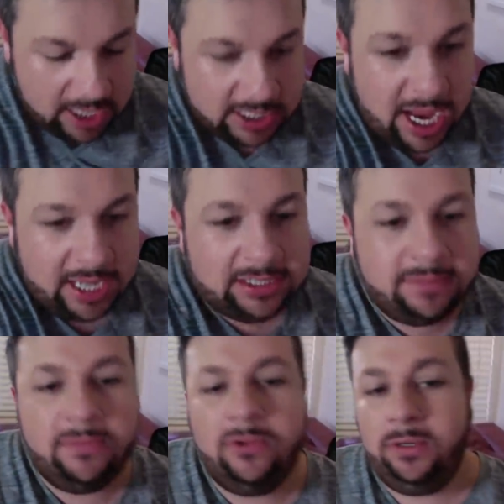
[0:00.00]
I need to add
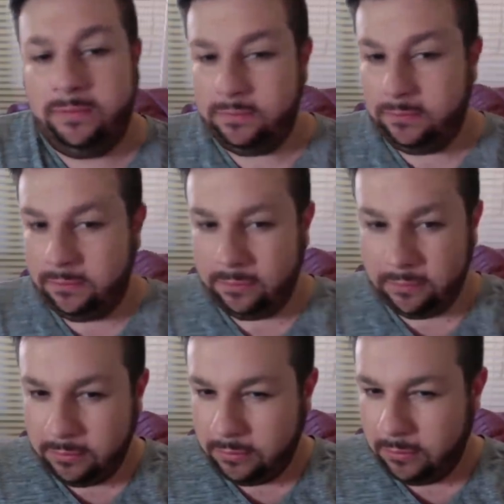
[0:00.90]
some more.
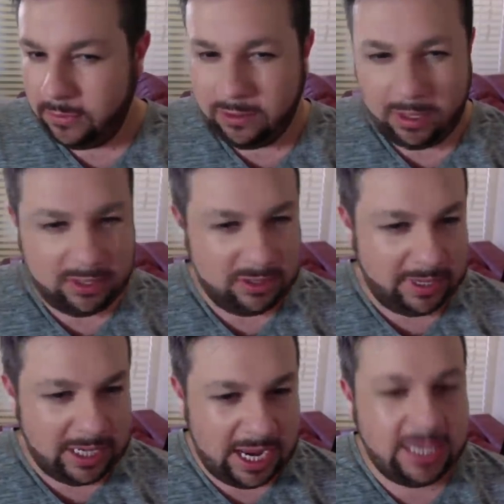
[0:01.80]
Do I
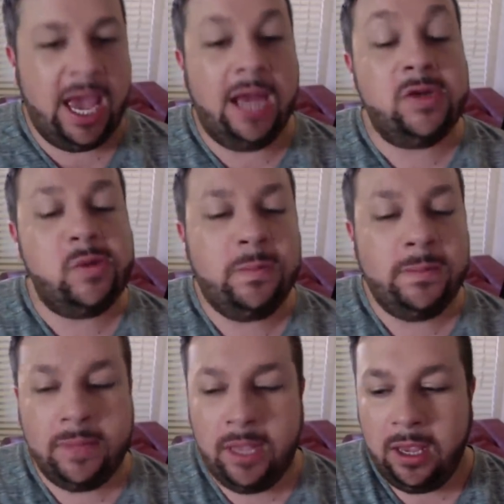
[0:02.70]
need to? Yeah, I do.
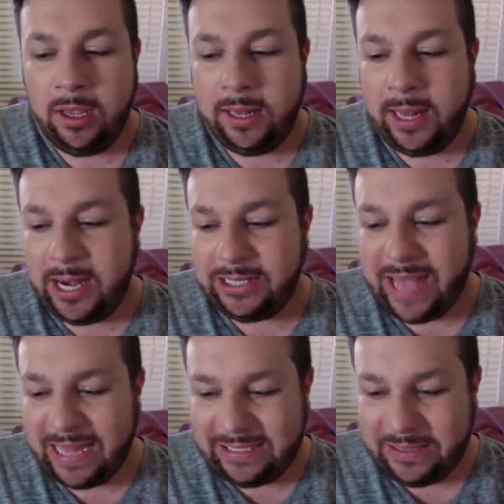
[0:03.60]
Well, let us
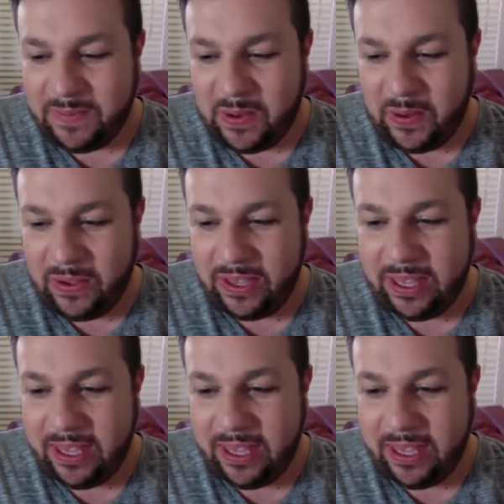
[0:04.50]
add some more.